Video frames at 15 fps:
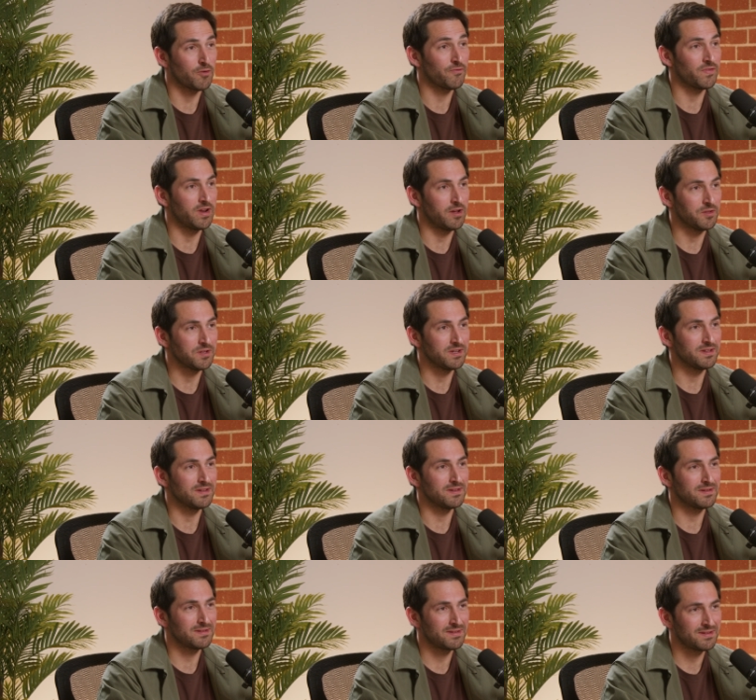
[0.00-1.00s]
Stick
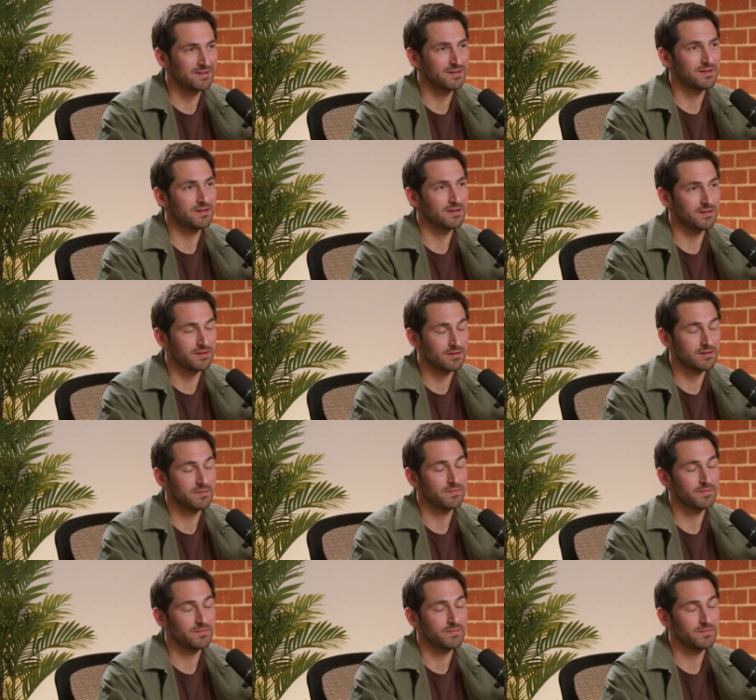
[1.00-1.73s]
fidelity. To, exactly. Yeah.